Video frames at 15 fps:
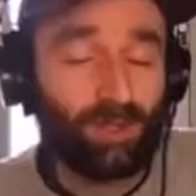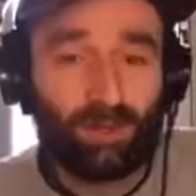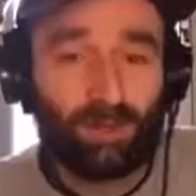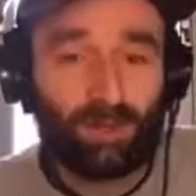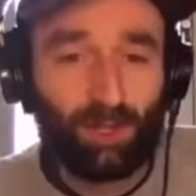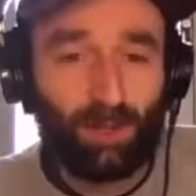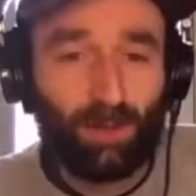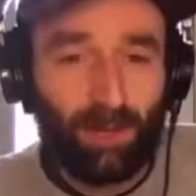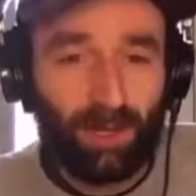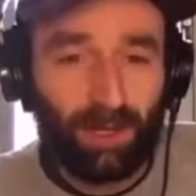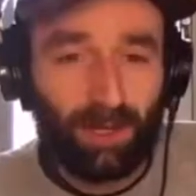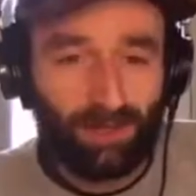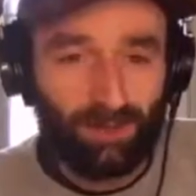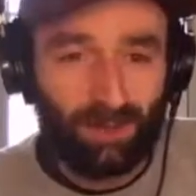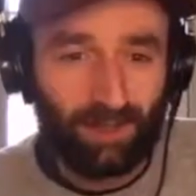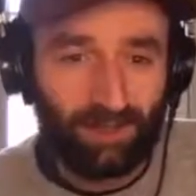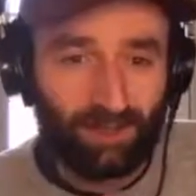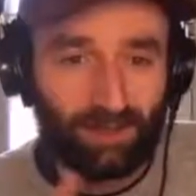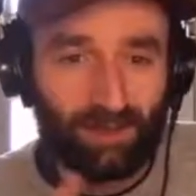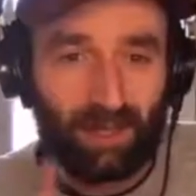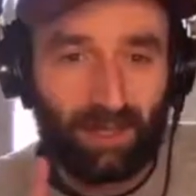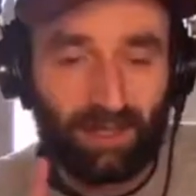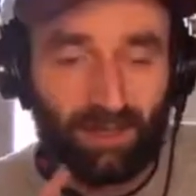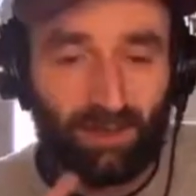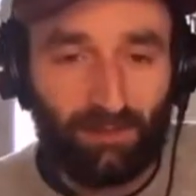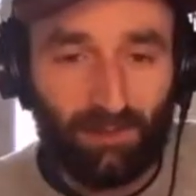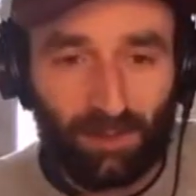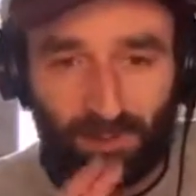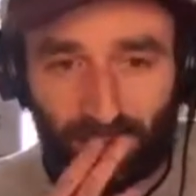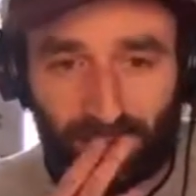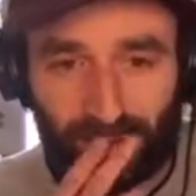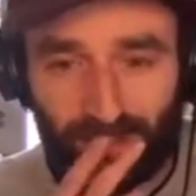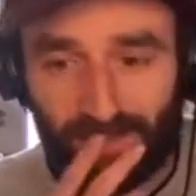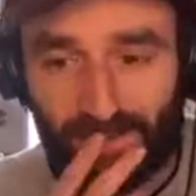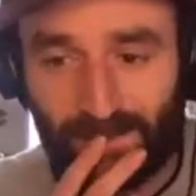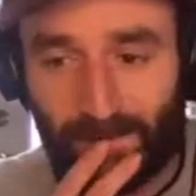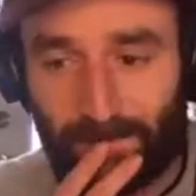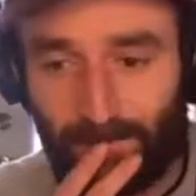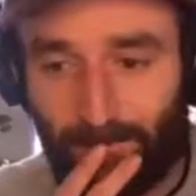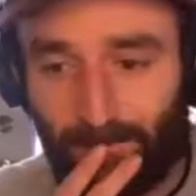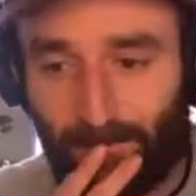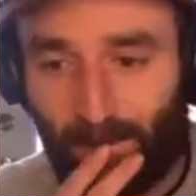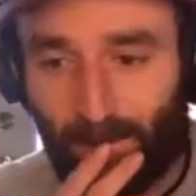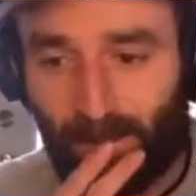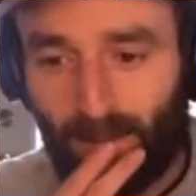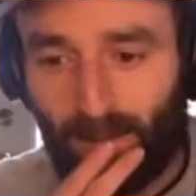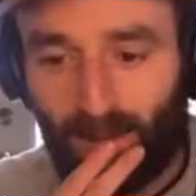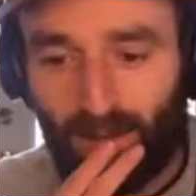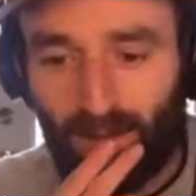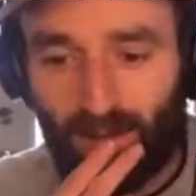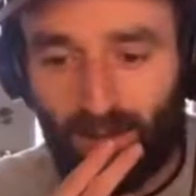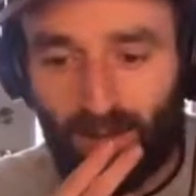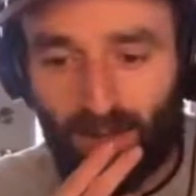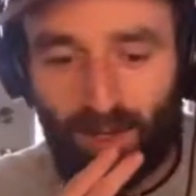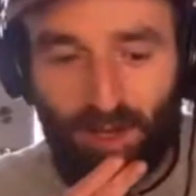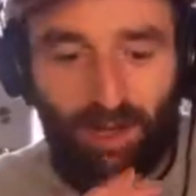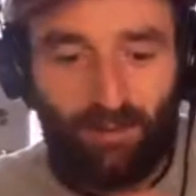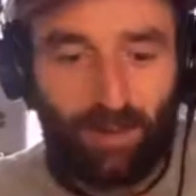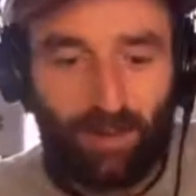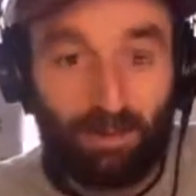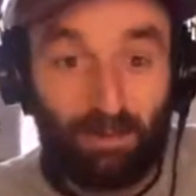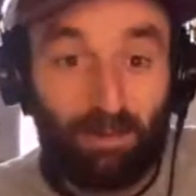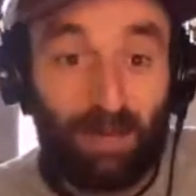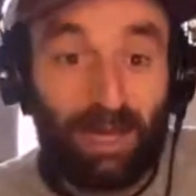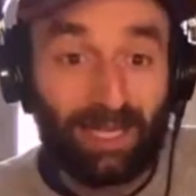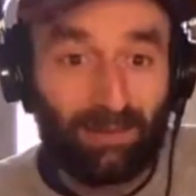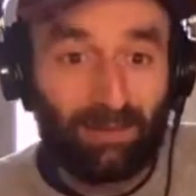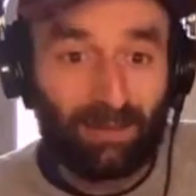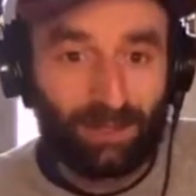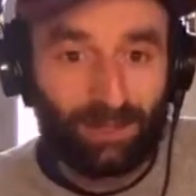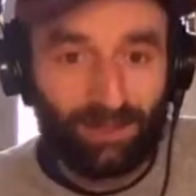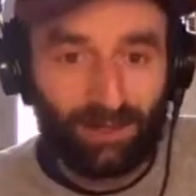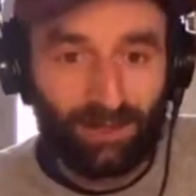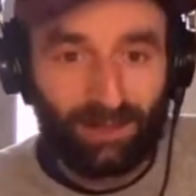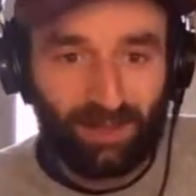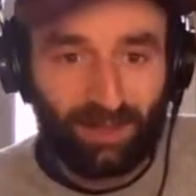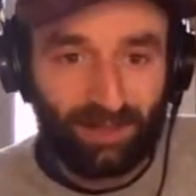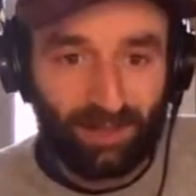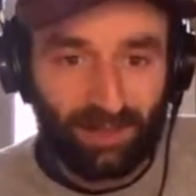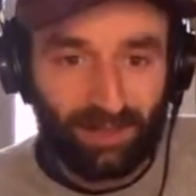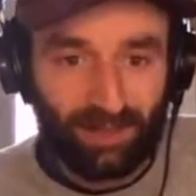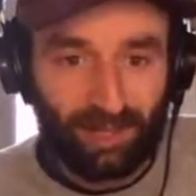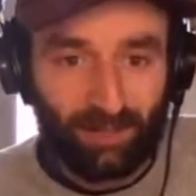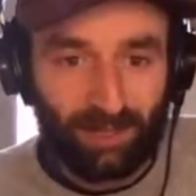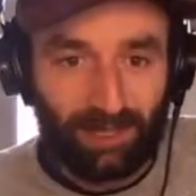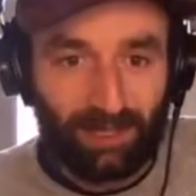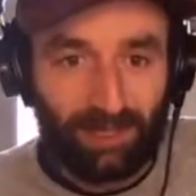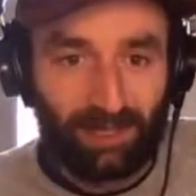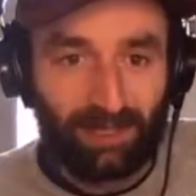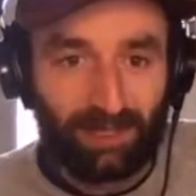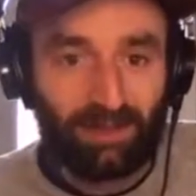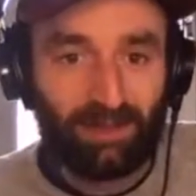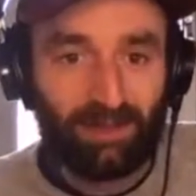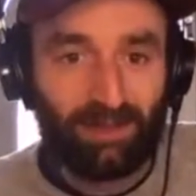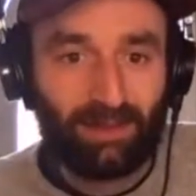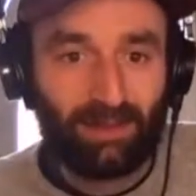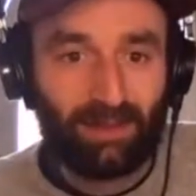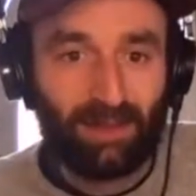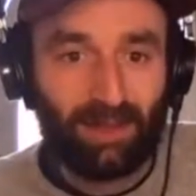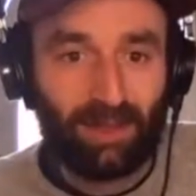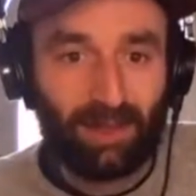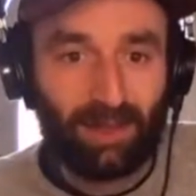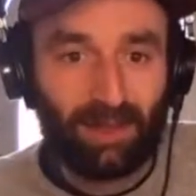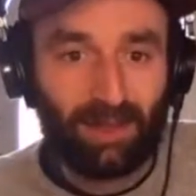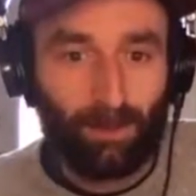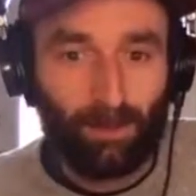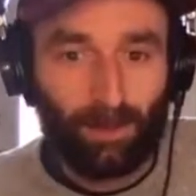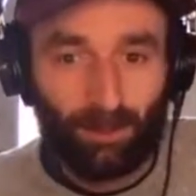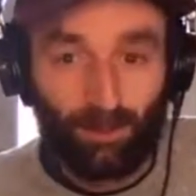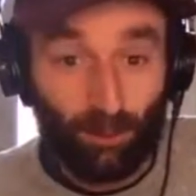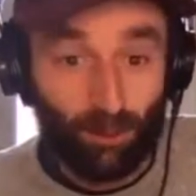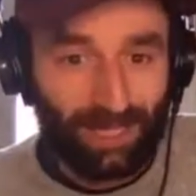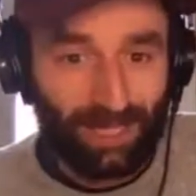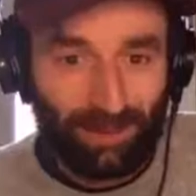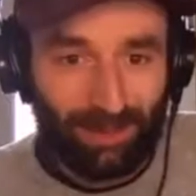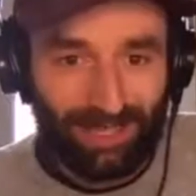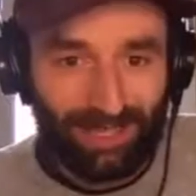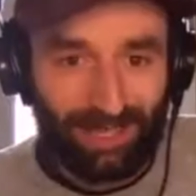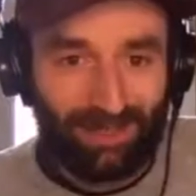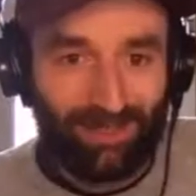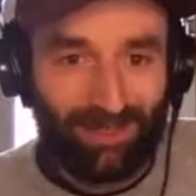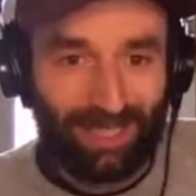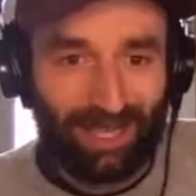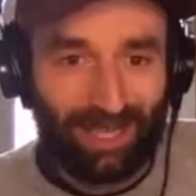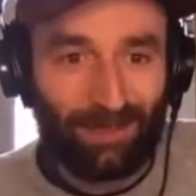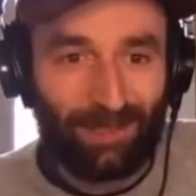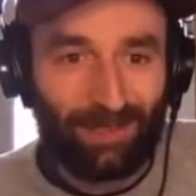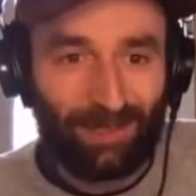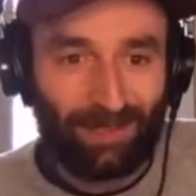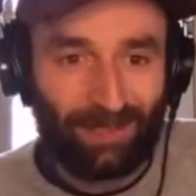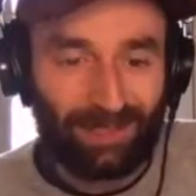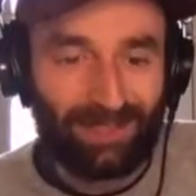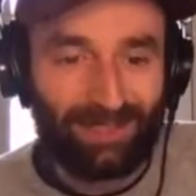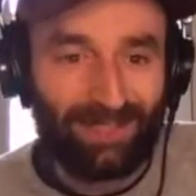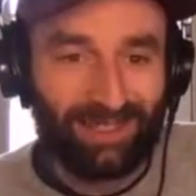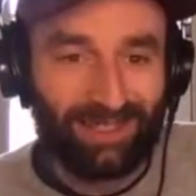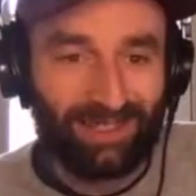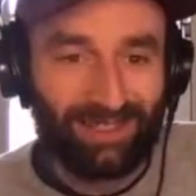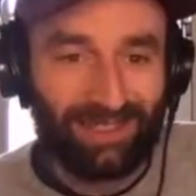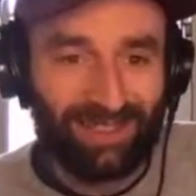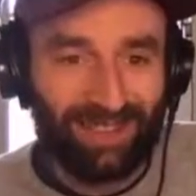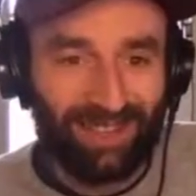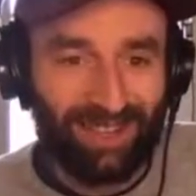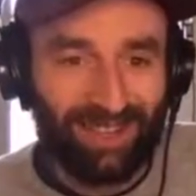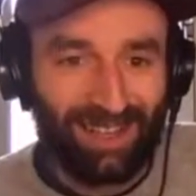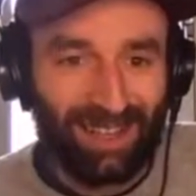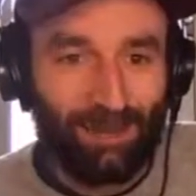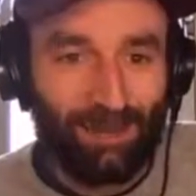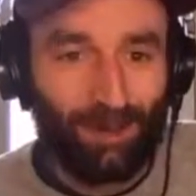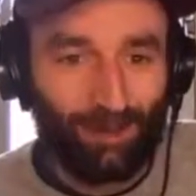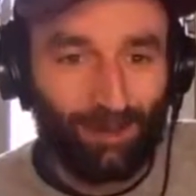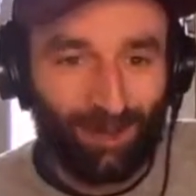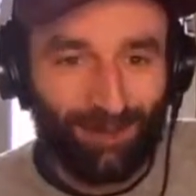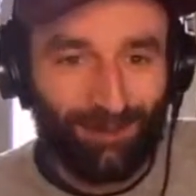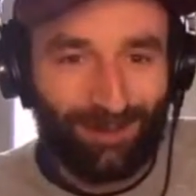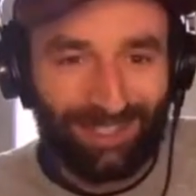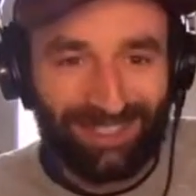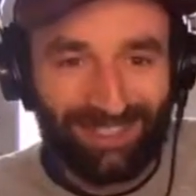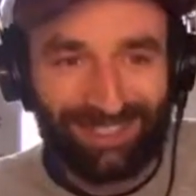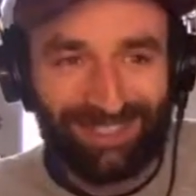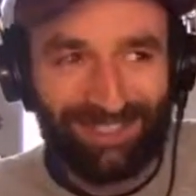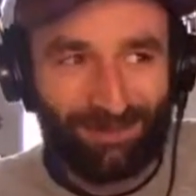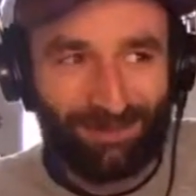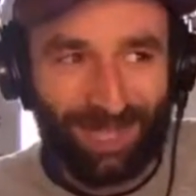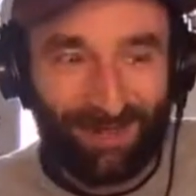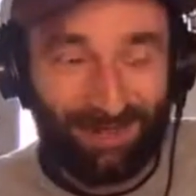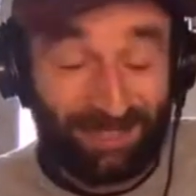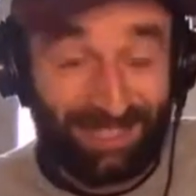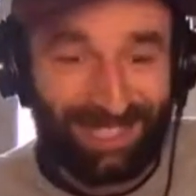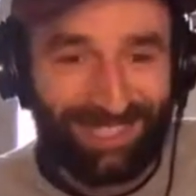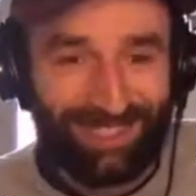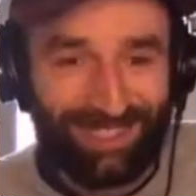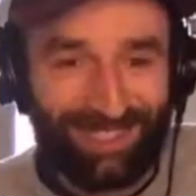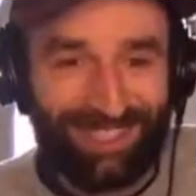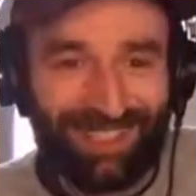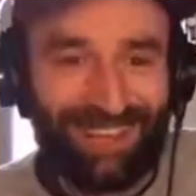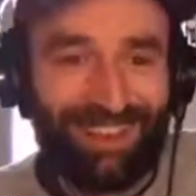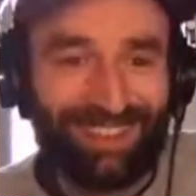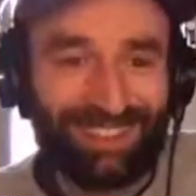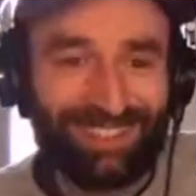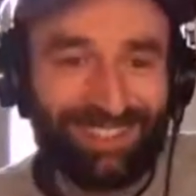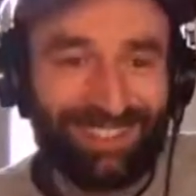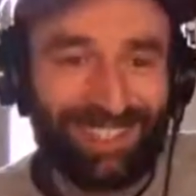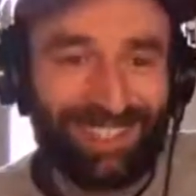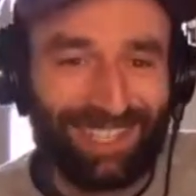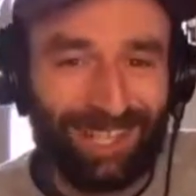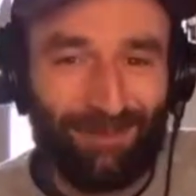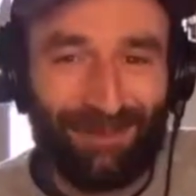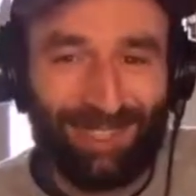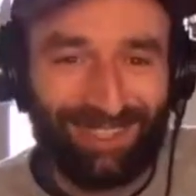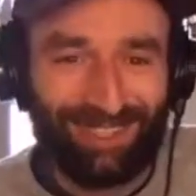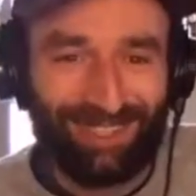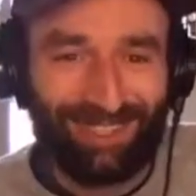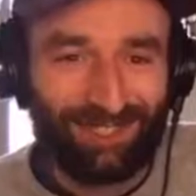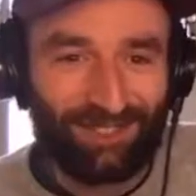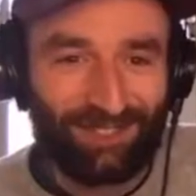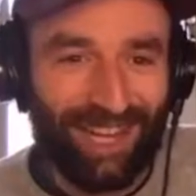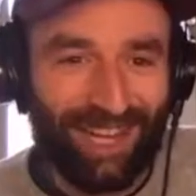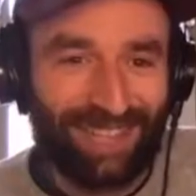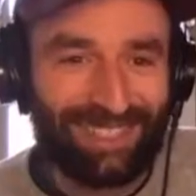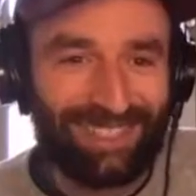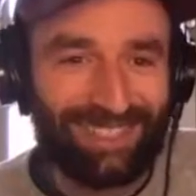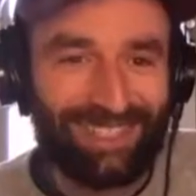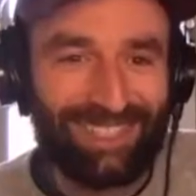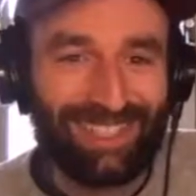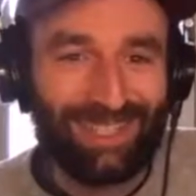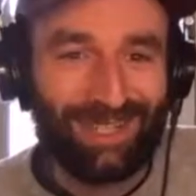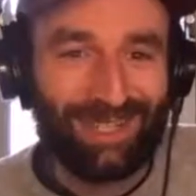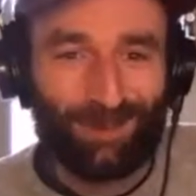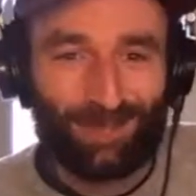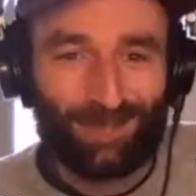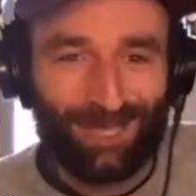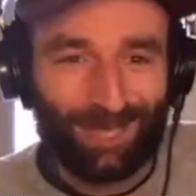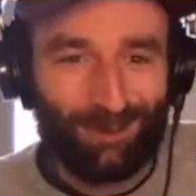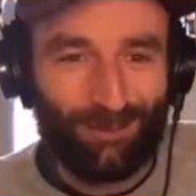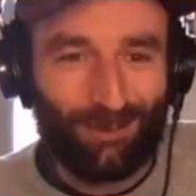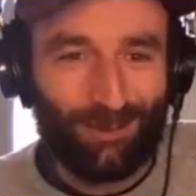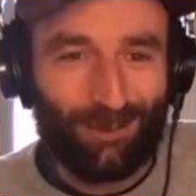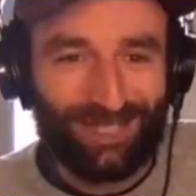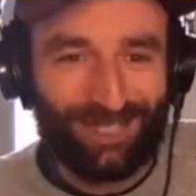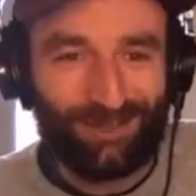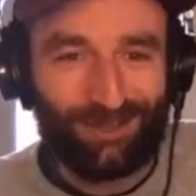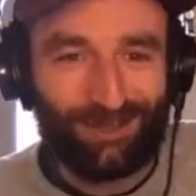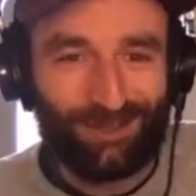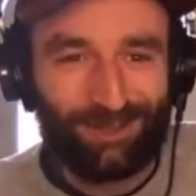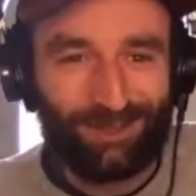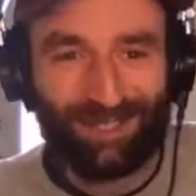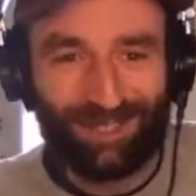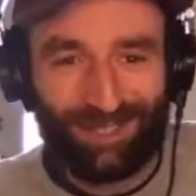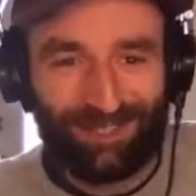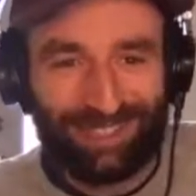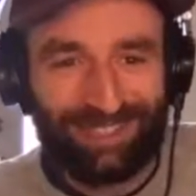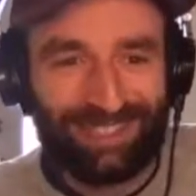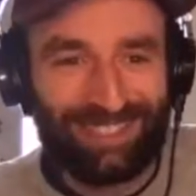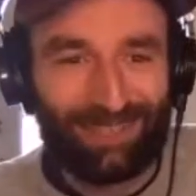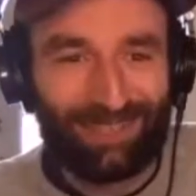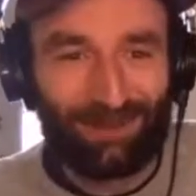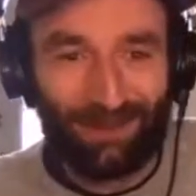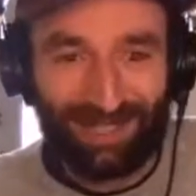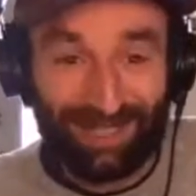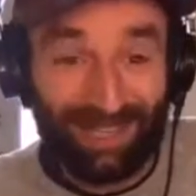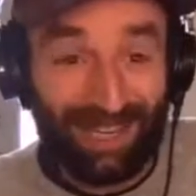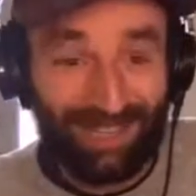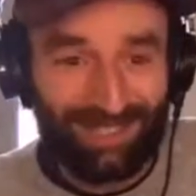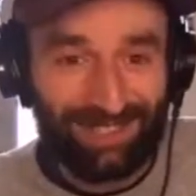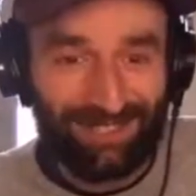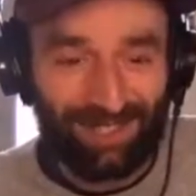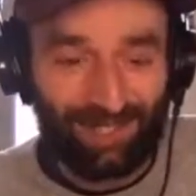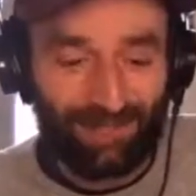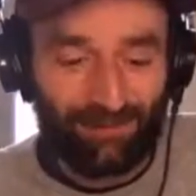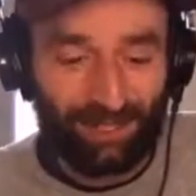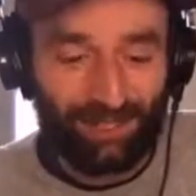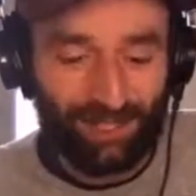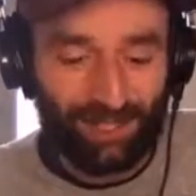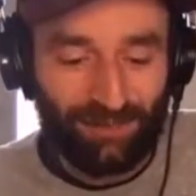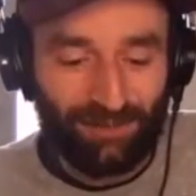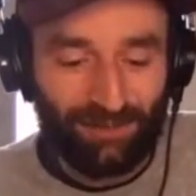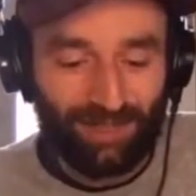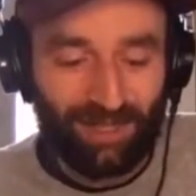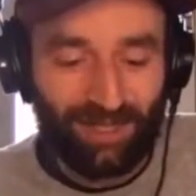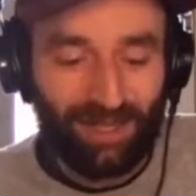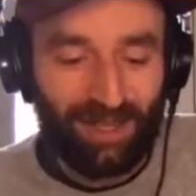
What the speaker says: Two-part answer to this. I think the first one is there have been many versions of things like DBT before DBT even came into existence. I built one of these when I was an intern in college at a company called 8Tracks. It was like a Ruby script that generated SQL, and it actually ran on Redshift.